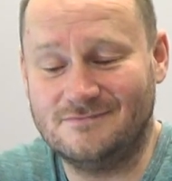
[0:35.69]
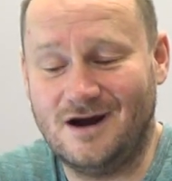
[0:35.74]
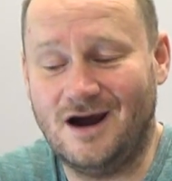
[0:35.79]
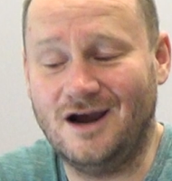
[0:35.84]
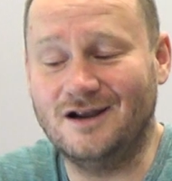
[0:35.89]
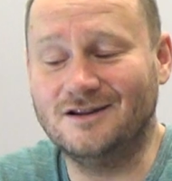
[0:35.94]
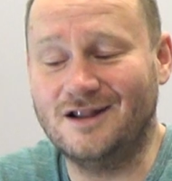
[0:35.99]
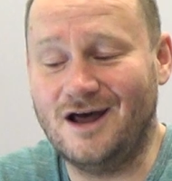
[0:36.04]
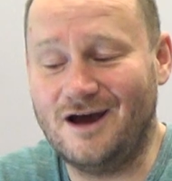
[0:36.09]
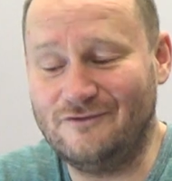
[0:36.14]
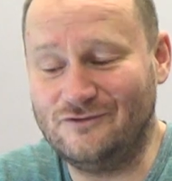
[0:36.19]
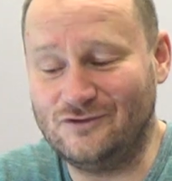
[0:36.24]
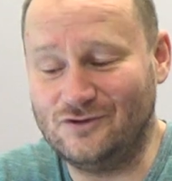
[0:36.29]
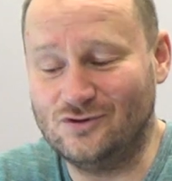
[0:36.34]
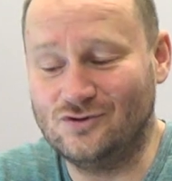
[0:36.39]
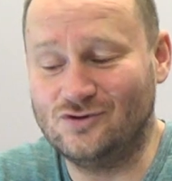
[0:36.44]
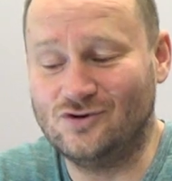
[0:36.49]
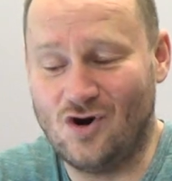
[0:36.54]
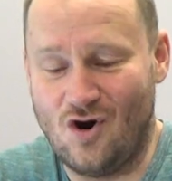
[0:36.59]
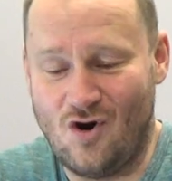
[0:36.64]
I love
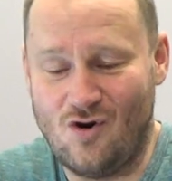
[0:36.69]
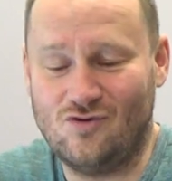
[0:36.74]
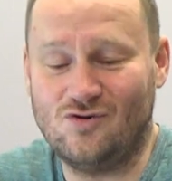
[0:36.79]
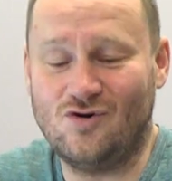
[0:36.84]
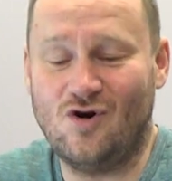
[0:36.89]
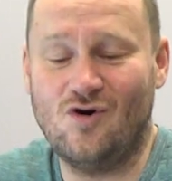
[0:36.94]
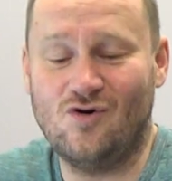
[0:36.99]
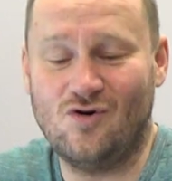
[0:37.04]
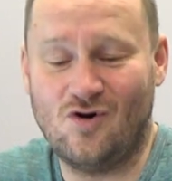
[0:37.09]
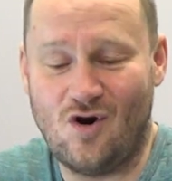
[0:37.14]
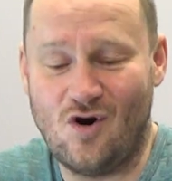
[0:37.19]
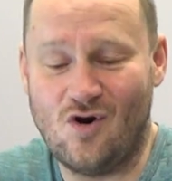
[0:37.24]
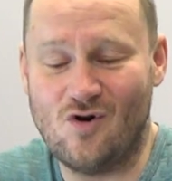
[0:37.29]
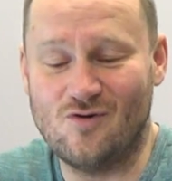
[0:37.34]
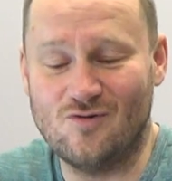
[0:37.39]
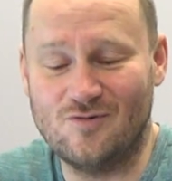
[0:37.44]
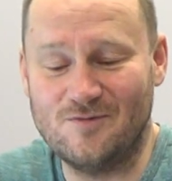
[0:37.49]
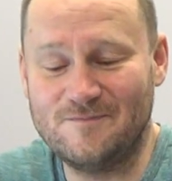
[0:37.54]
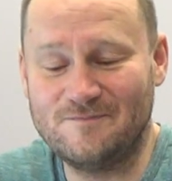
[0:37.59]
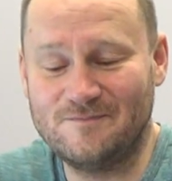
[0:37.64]
you. Ho, ho,
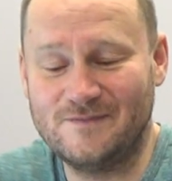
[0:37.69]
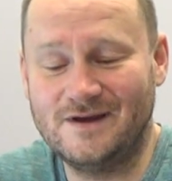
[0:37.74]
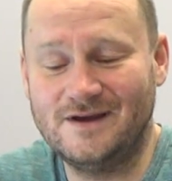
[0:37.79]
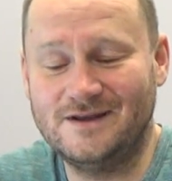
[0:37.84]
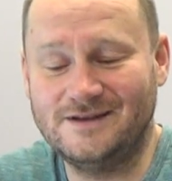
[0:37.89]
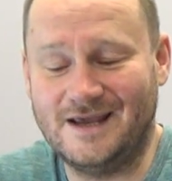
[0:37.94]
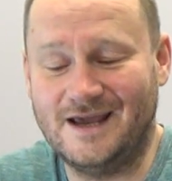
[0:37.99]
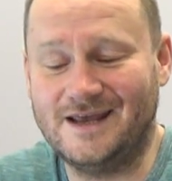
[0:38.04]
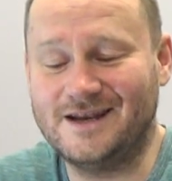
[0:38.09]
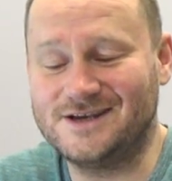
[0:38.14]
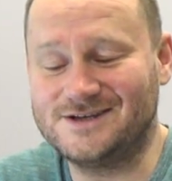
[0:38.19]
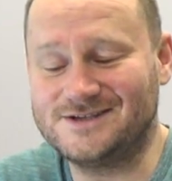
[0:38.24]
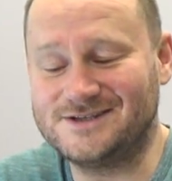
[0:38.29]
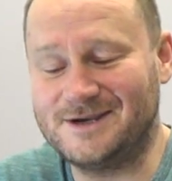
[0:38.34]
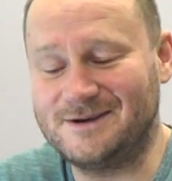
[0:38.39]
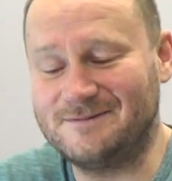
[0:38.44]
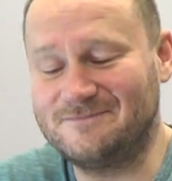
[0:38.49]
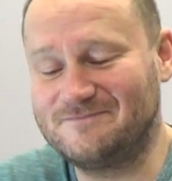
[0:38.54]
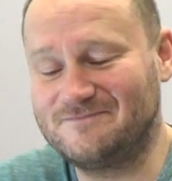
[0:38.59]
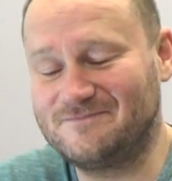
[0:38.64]
ho. Tennessee.